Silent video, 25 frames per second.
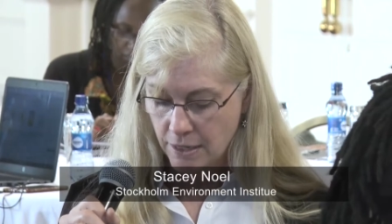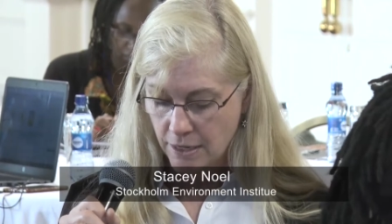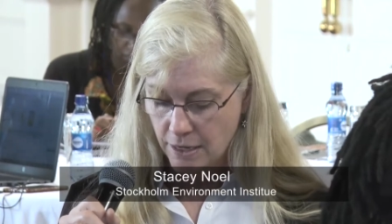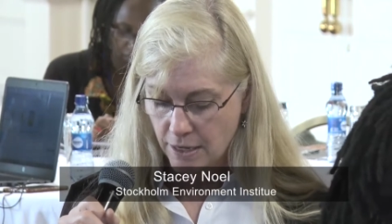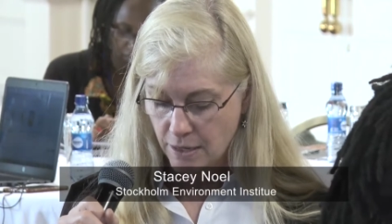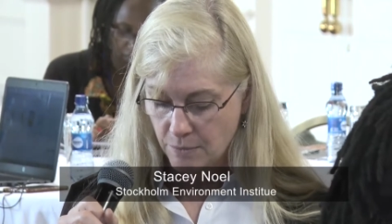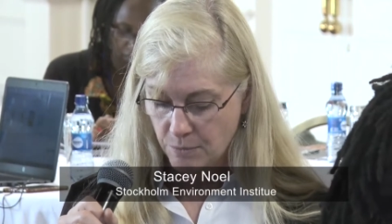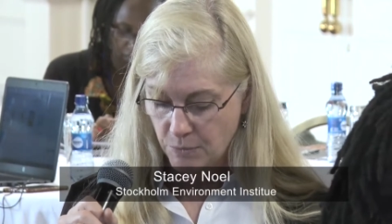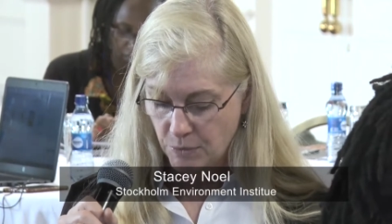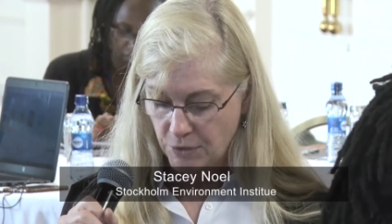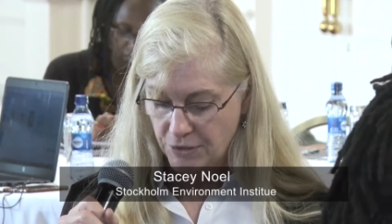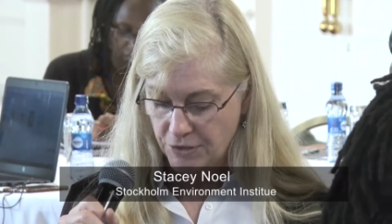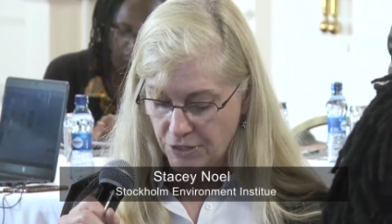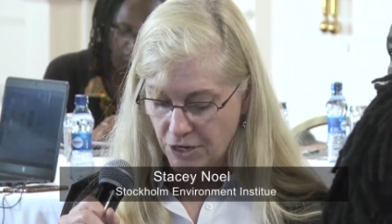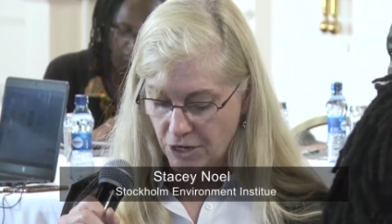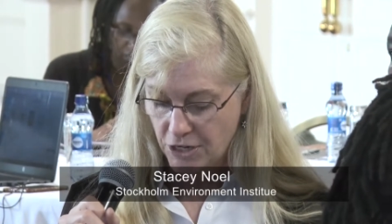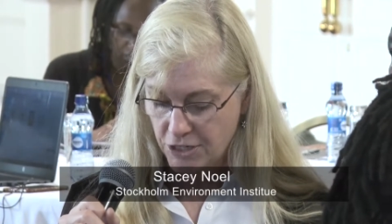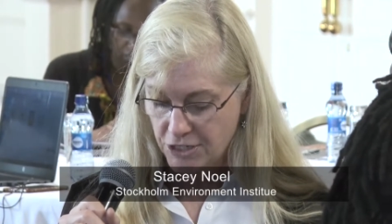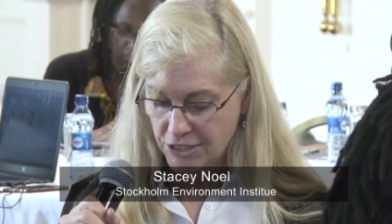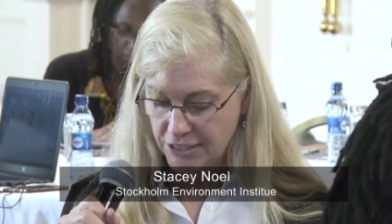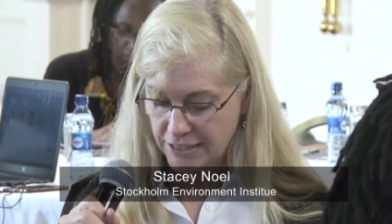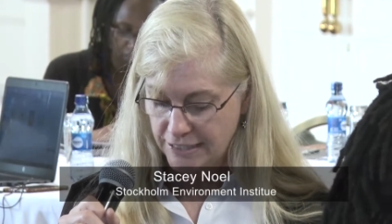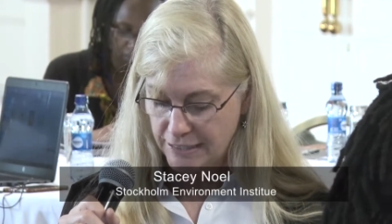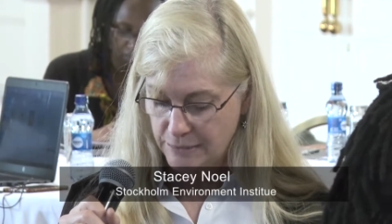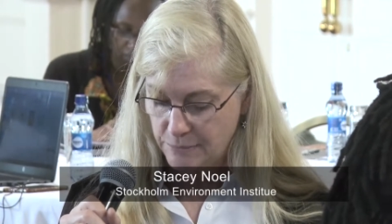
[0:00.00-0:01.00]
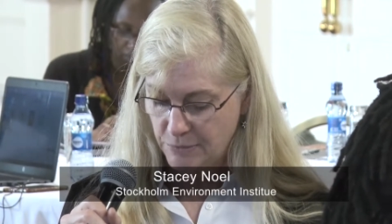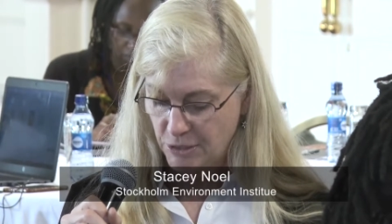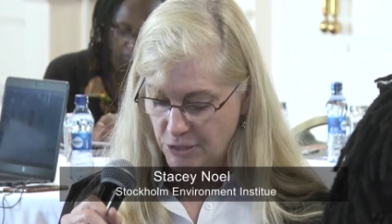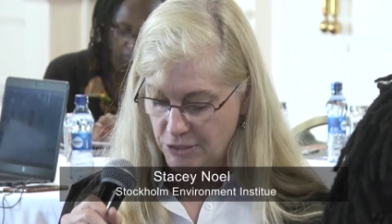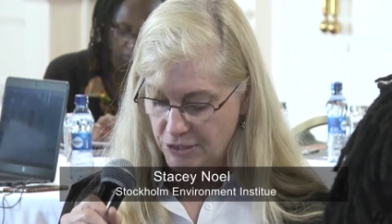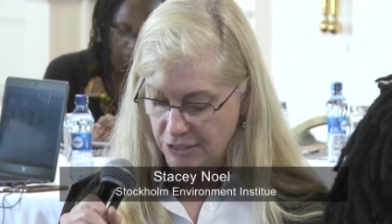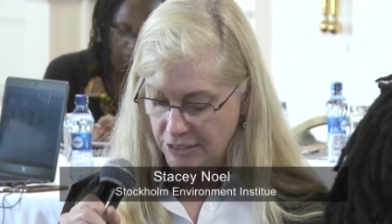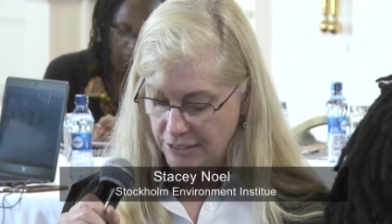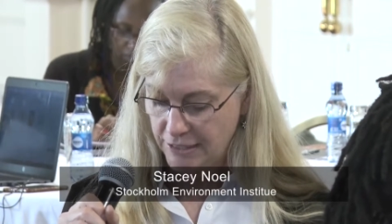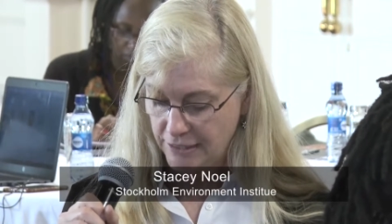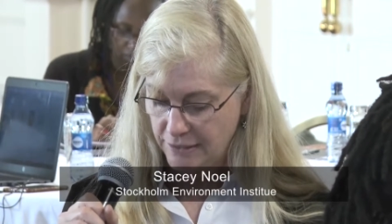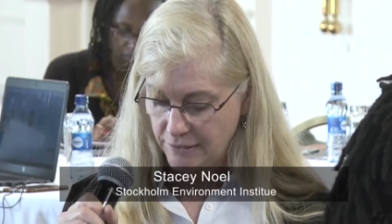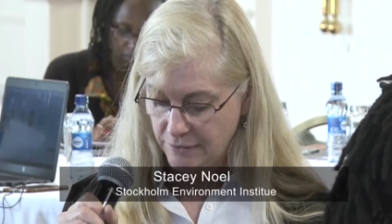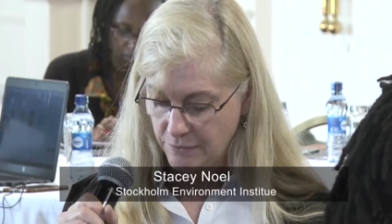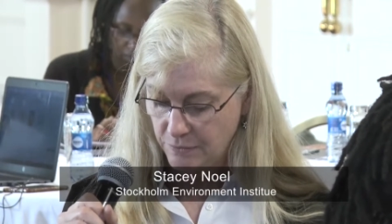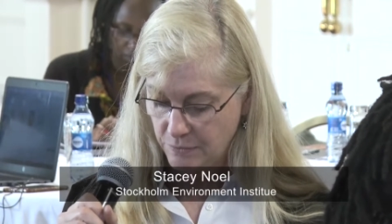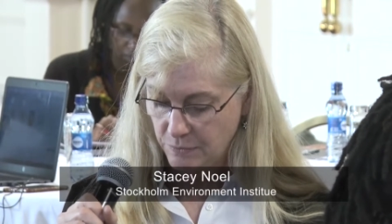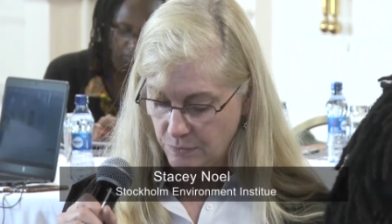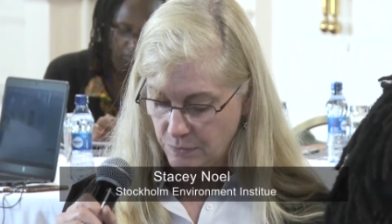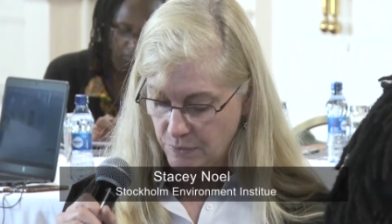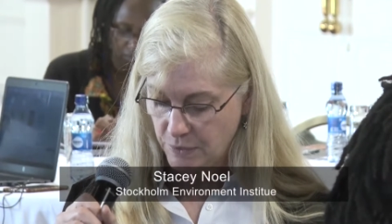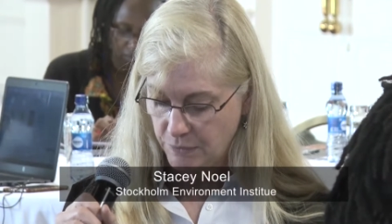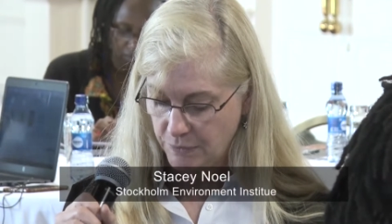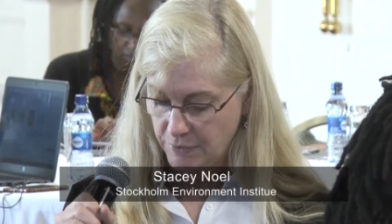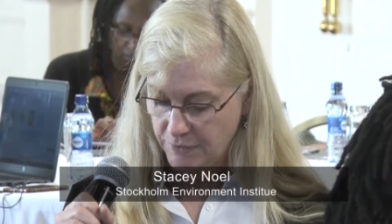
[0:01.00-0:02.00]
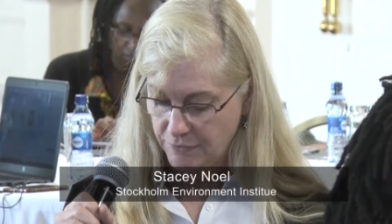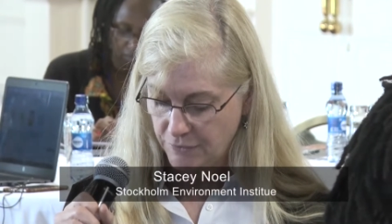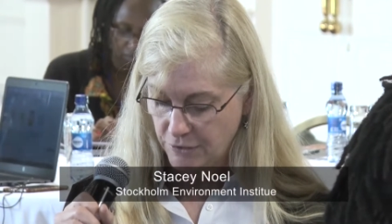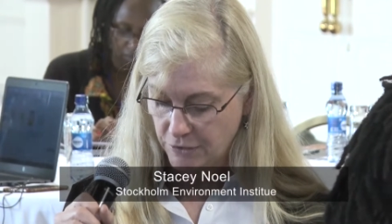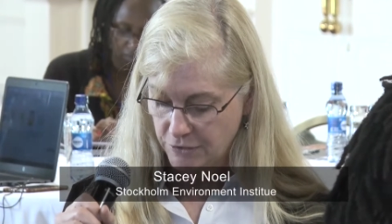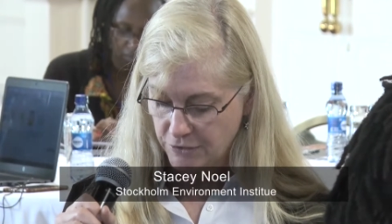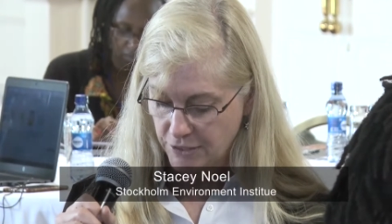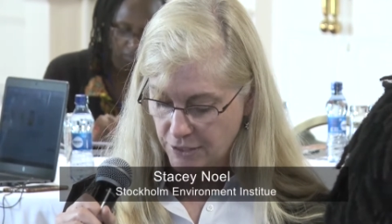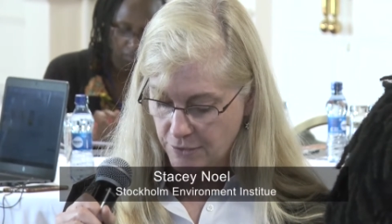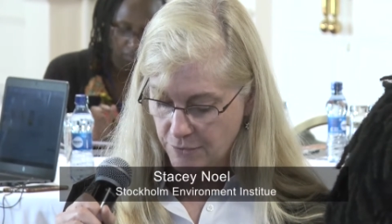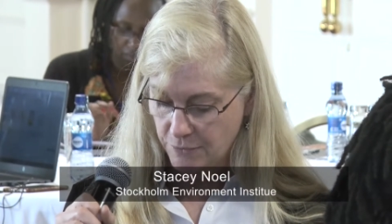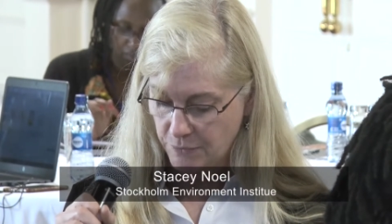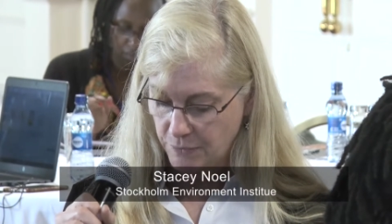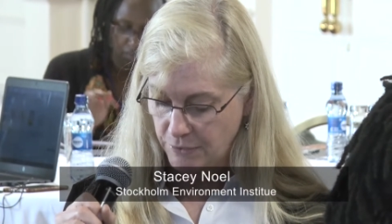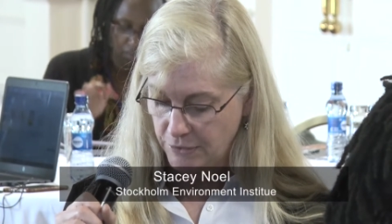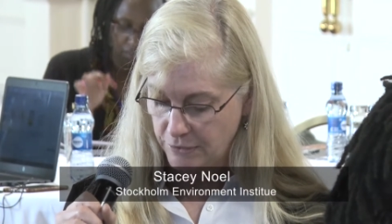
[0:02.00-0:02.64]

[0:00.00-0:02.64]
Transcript: um, with RCMRD, where we worked on,